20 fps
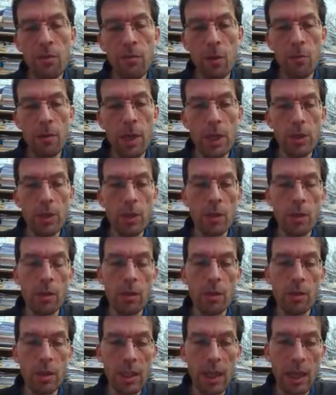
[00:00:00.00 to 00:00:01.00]
information
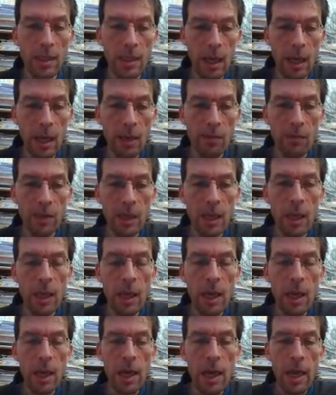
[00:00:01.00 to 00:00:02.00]
of the
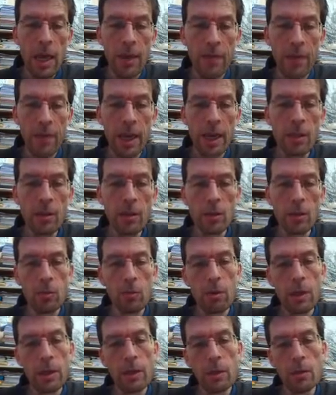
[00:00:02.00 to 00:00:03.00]
stratigraphy, and then
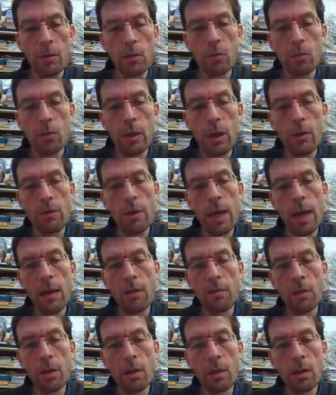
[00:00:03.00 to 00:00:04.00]
when we
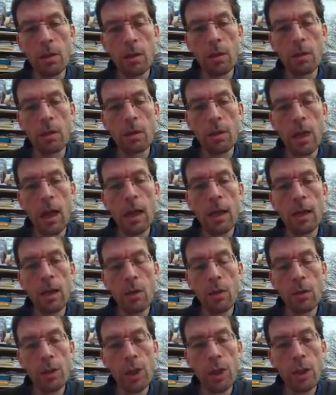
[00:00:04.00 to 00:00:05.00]
arrive on an
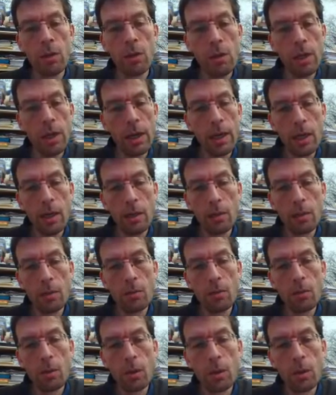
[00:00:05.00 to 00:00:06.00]
archaeological layer,
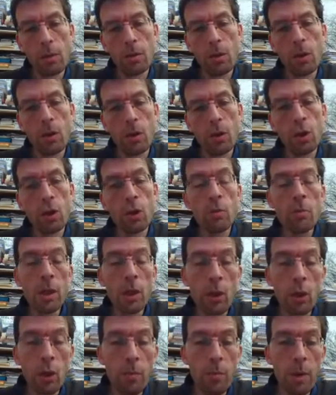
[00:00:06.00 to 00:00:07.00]
on a
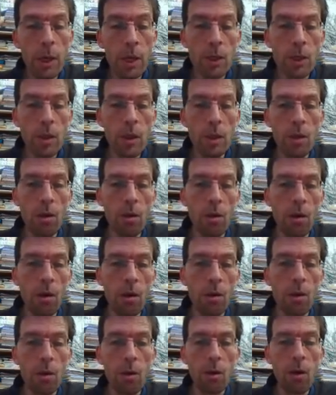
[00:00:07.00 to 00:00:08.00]
human occupation
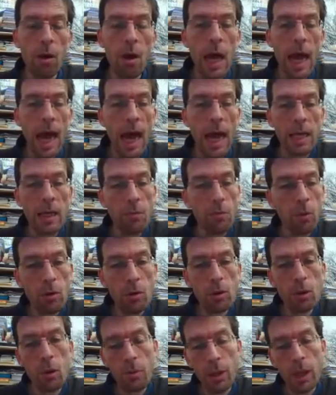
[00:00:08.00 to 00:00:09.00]
or
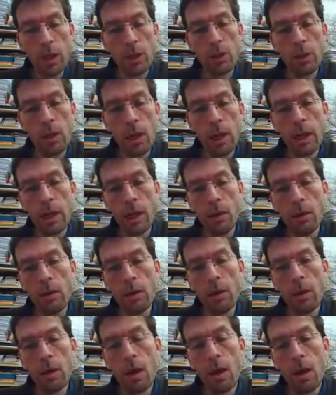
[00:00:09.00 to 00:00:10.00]
animal occupation
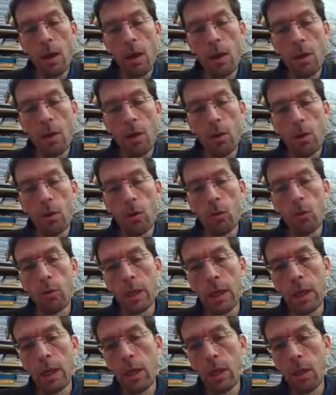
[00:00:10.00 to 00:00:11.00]
layer,
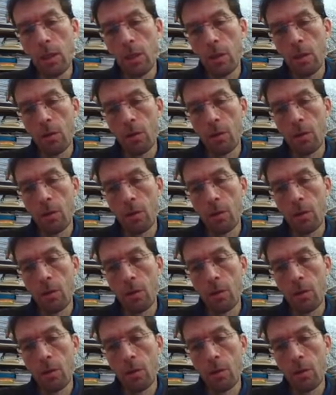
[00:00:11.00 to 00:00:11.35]
we